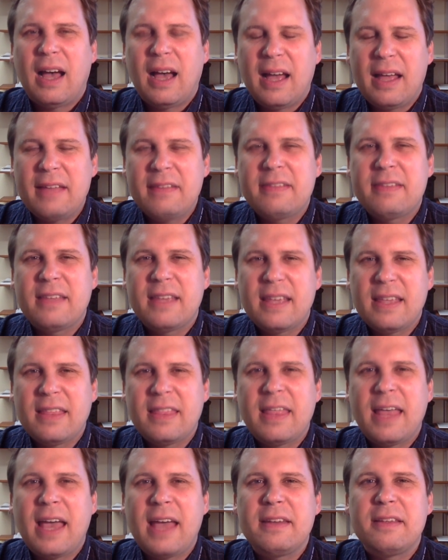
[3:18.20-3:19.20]
I
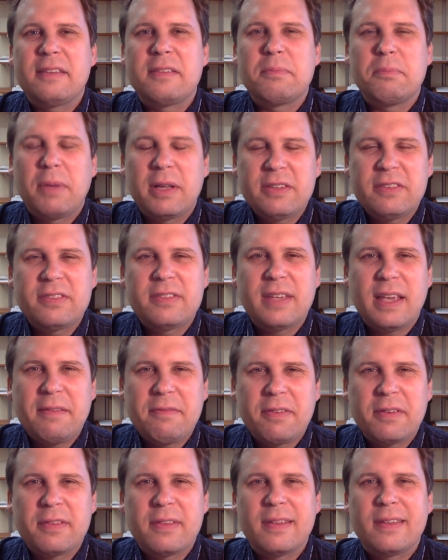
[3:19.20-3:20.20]
think that is much
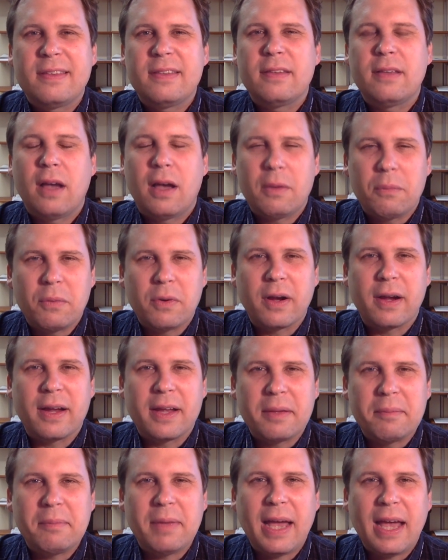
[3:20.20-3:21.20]
safer than not
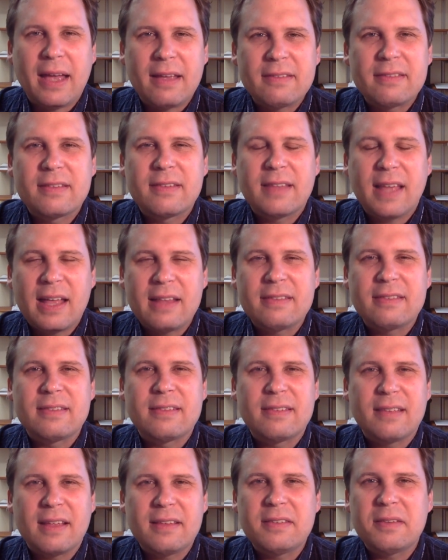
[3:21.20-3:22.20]
wearing a mask.
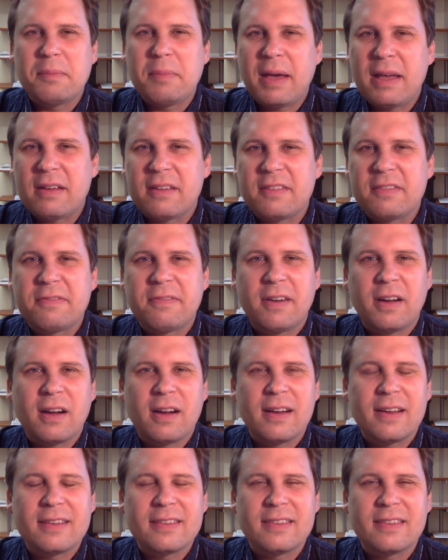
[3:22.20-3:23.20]
That's that's about as
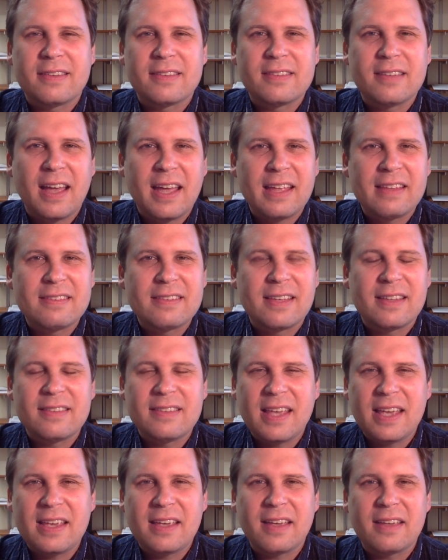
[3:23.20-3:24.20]
far as the science can
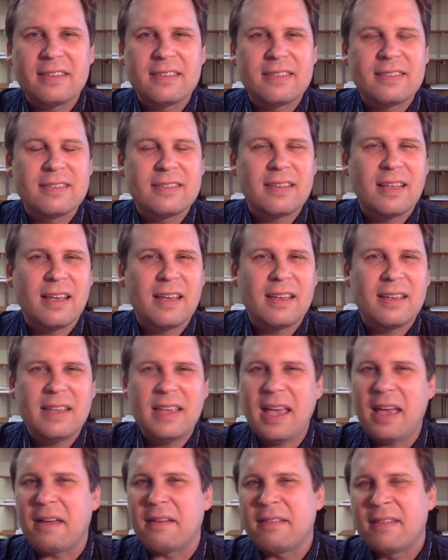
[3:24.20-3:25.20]
take us. Uh,
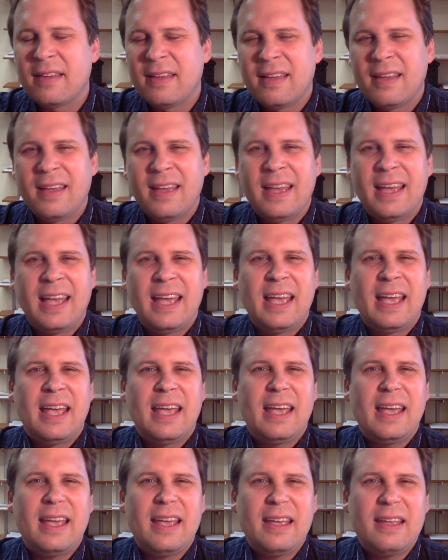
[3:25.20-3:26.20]
yeah,
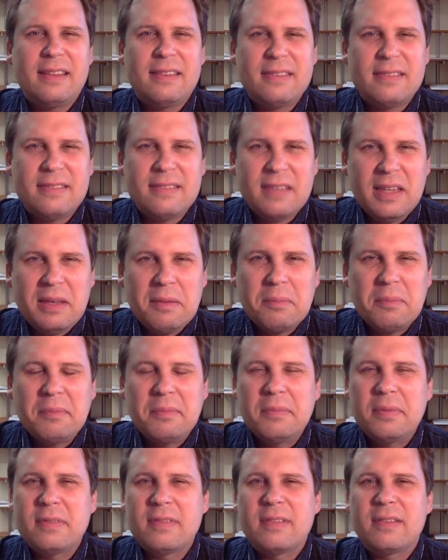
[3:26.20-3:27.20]
it
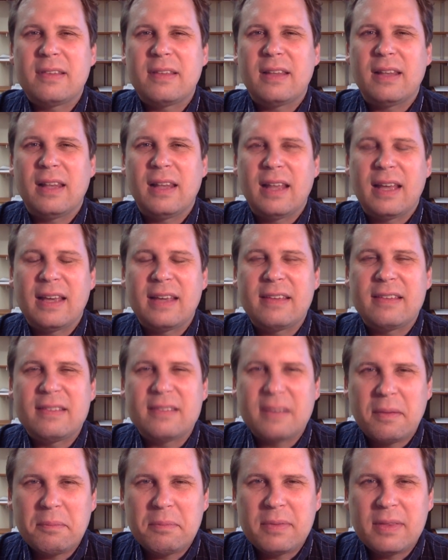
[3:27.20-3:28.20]
seems like
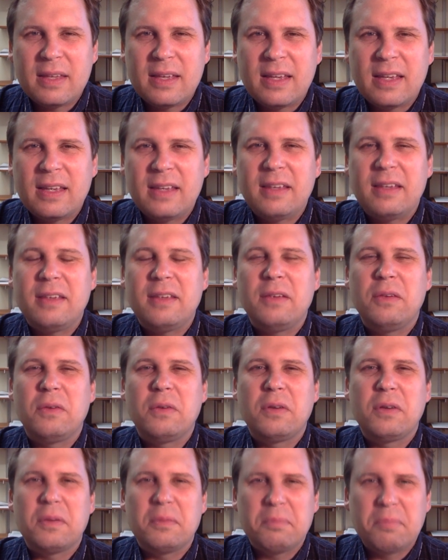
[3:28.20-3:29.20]
something you
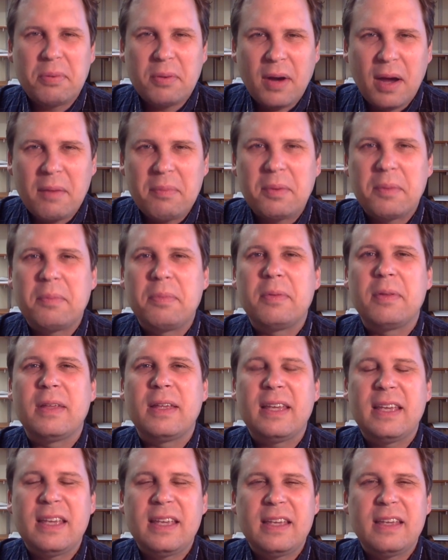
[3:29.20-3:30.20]
could
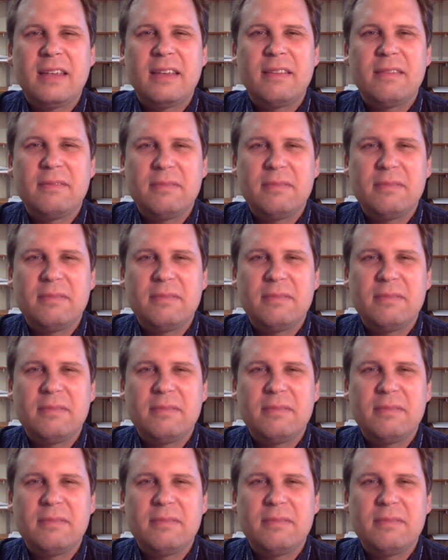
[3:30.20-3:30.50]
probably